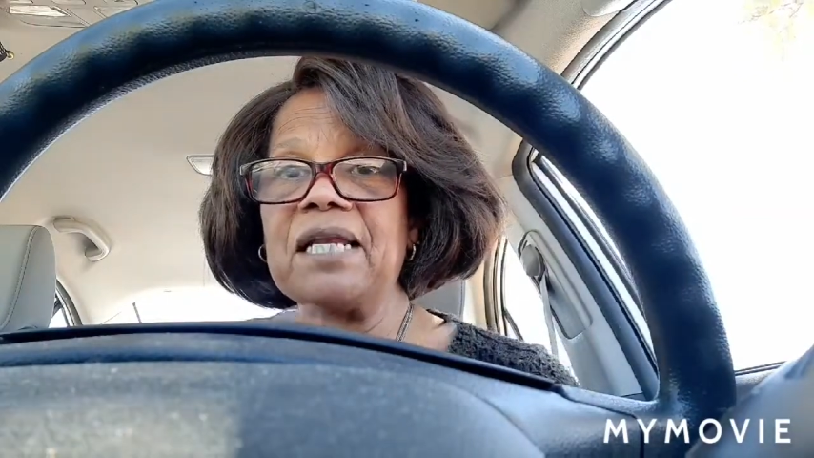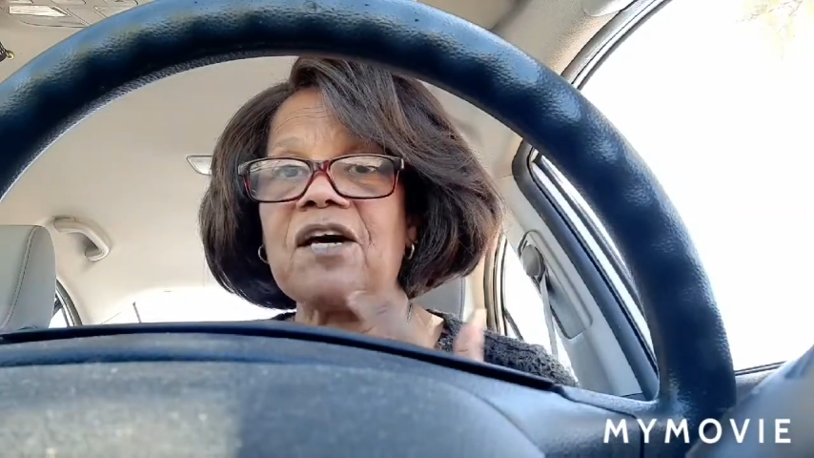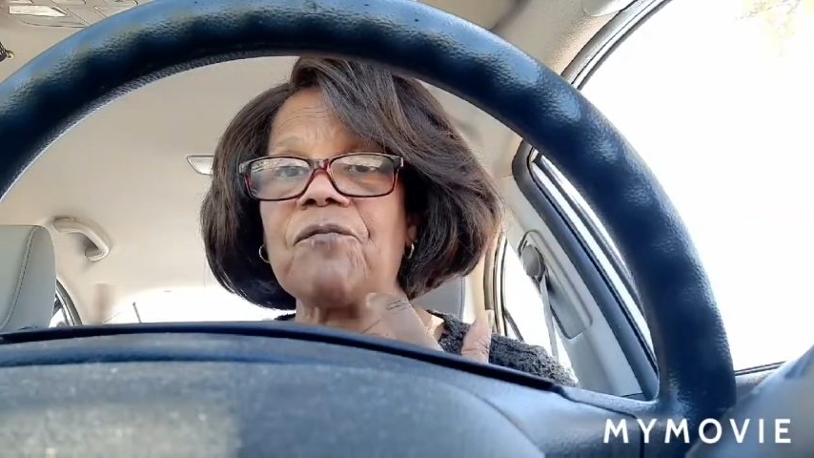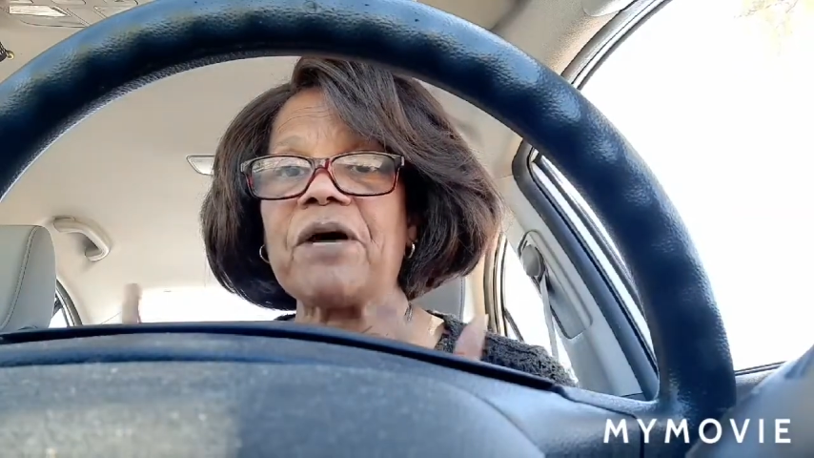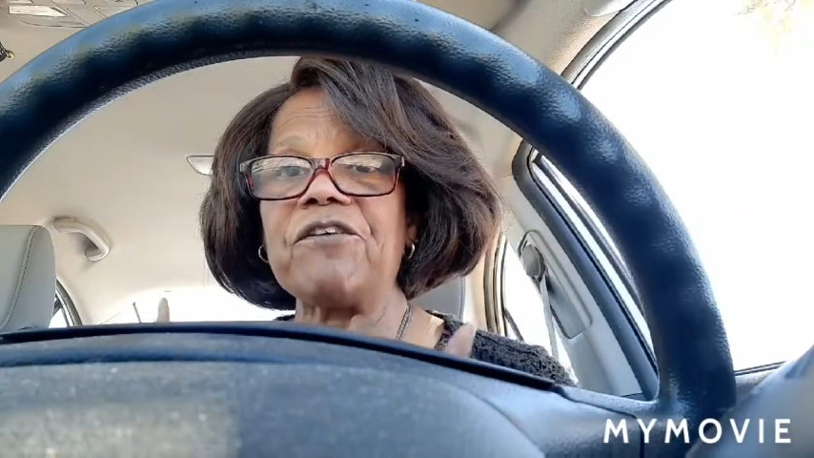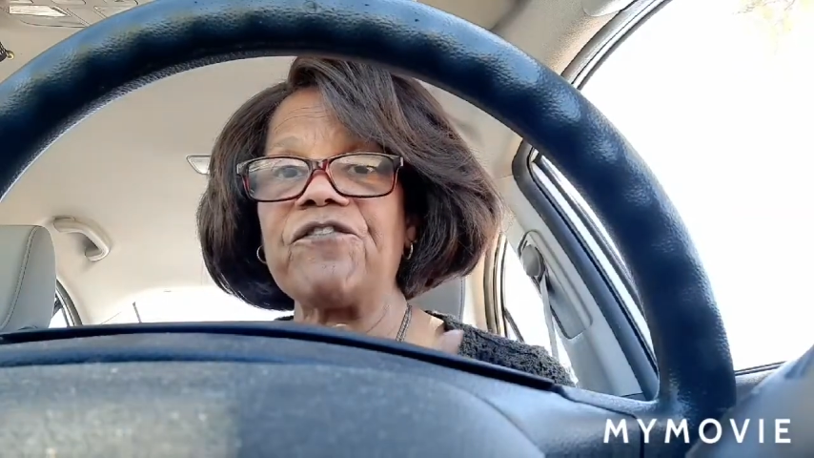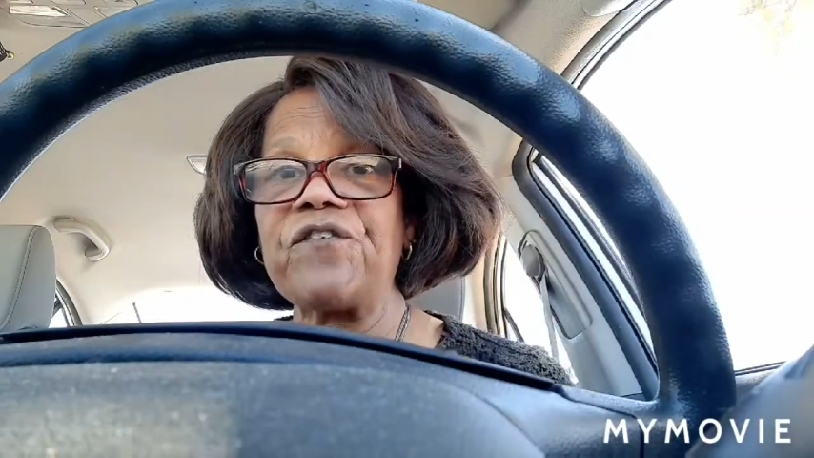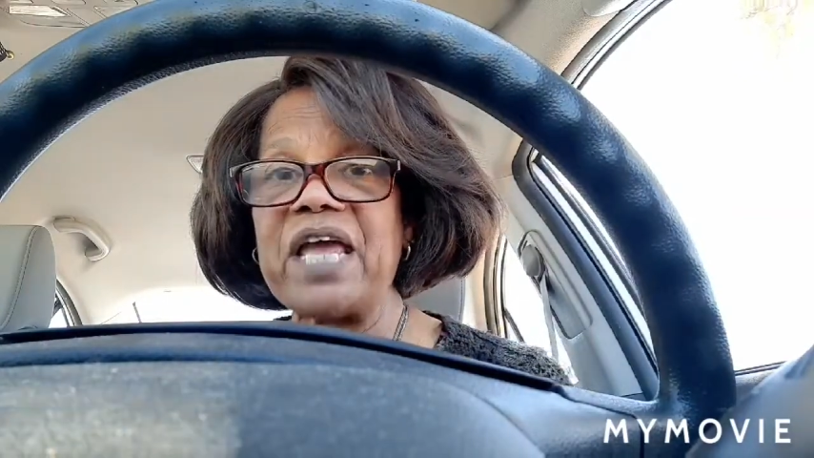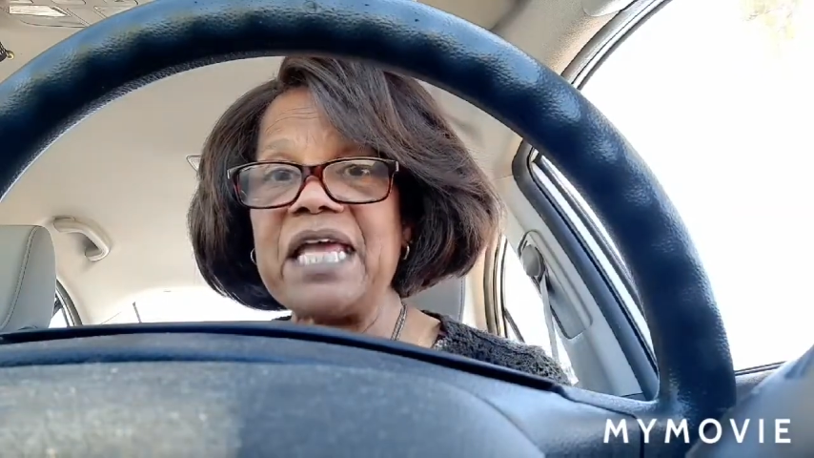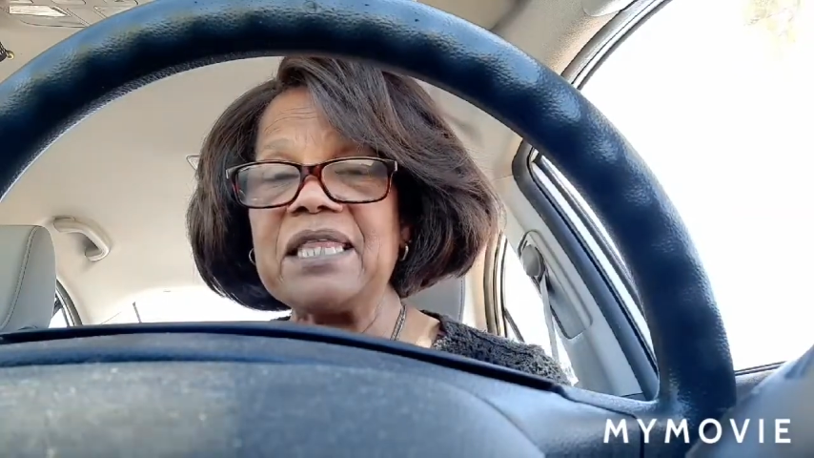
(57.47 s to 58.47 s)
I love my
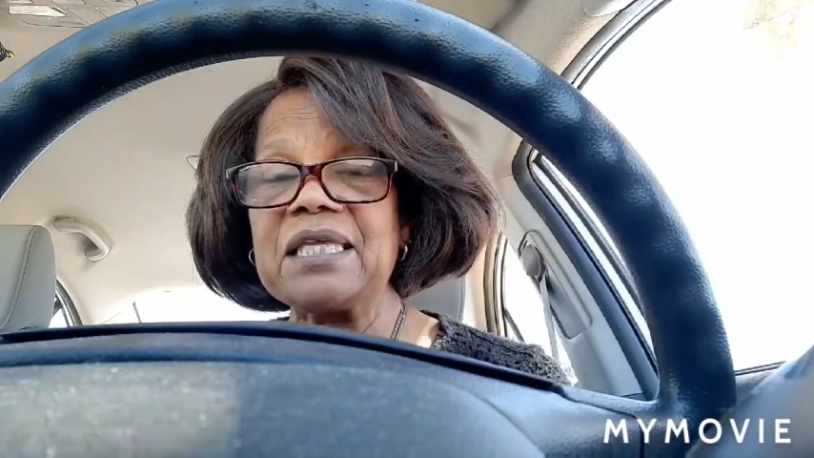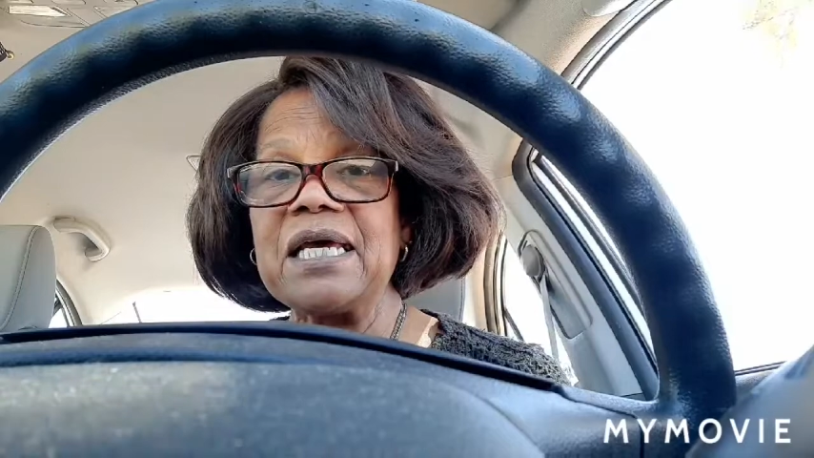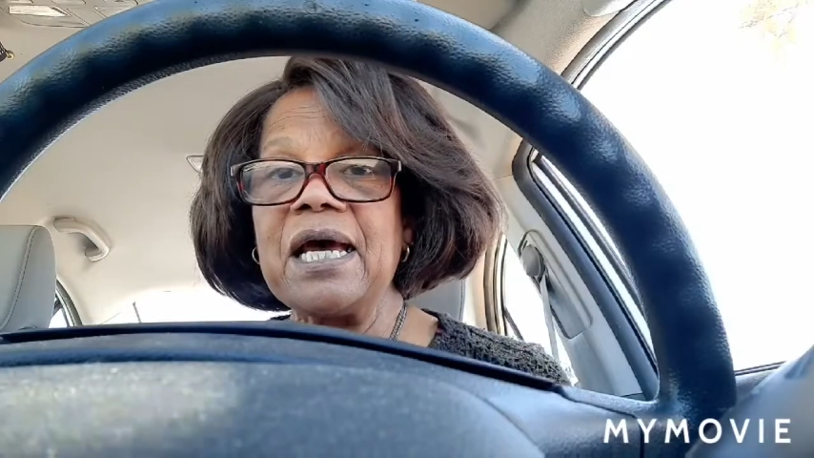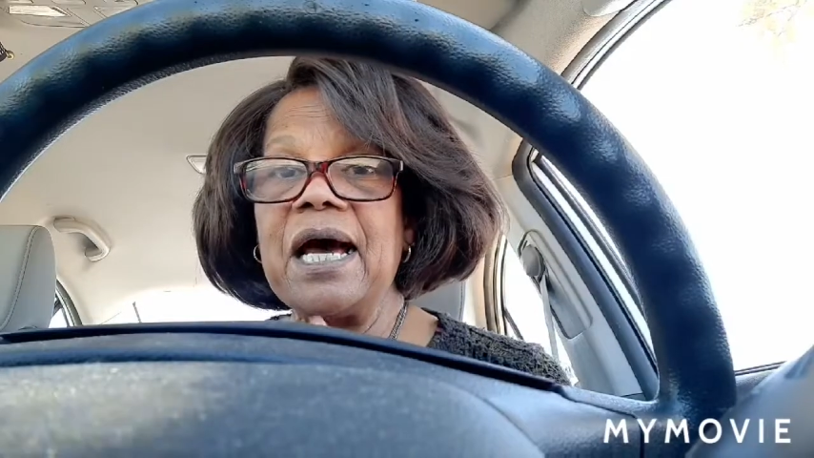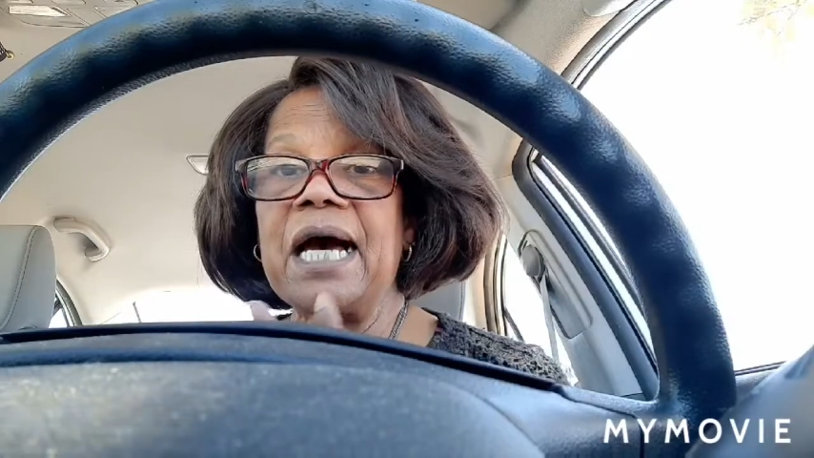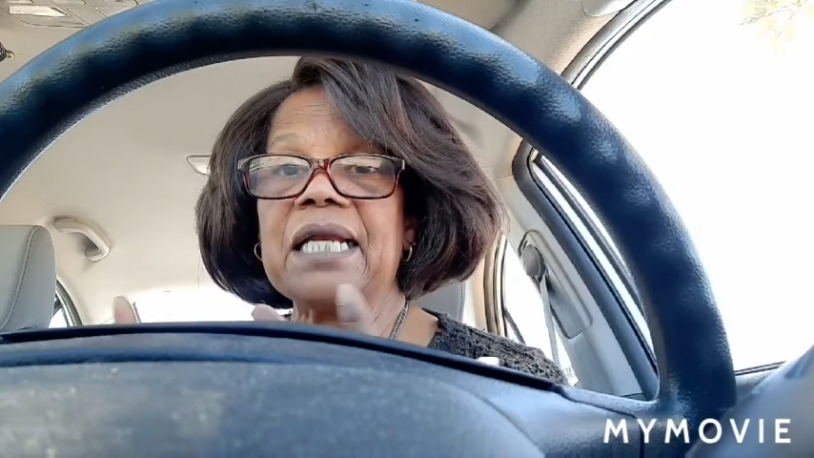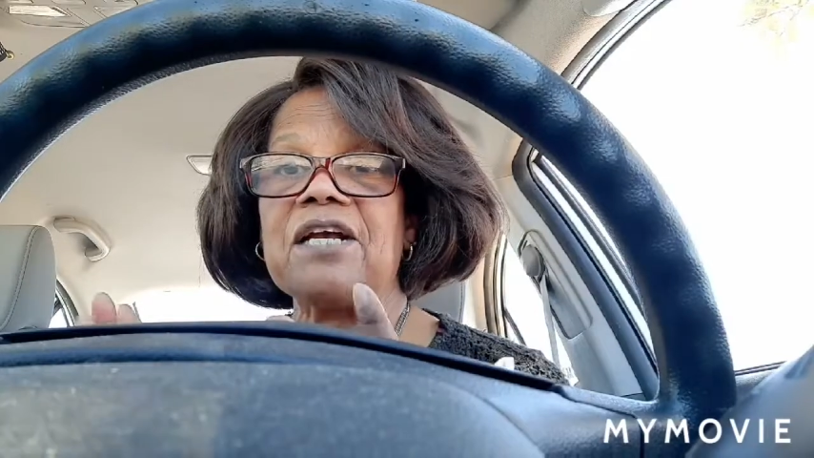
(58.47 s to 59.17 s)
faith, I